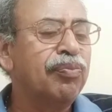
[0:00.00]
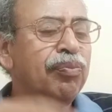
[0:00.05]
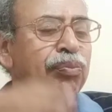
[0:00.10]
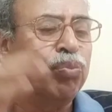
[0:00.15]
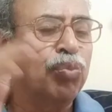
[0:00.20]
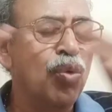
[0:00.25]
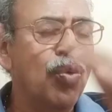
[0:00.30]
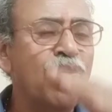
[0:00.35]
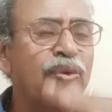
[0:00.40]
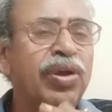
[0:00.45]

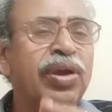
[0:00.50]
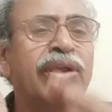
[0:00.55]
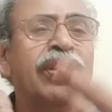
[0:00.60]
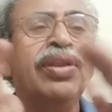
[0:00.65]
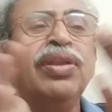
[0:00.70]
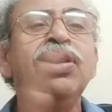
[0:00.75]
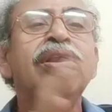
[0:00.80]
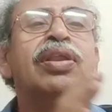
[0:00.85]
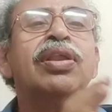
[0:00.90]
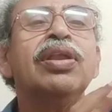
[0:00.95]
move
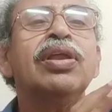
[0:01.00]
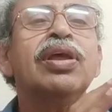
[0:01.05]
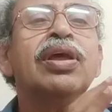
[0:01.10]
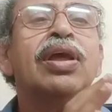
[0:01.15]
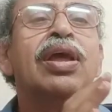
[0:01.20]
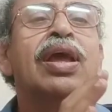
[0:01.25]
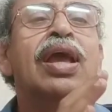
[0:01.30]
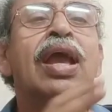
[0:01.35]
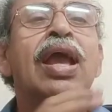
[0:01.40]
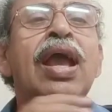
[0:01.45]
in
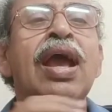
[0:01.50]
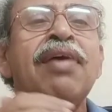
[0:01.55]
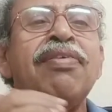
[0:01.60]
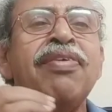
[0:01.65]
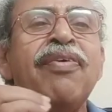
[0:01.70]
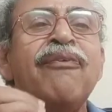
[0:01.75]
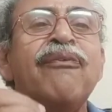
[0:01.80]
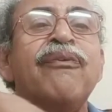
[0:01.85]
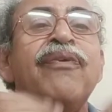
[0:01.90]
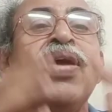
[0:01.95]
as
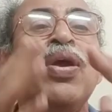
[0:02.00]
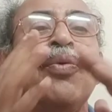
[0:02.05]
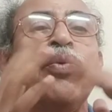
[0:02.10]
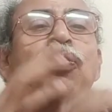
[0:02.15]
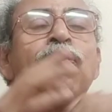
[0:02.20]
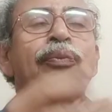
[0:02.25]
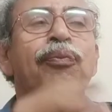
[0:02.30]
a wave.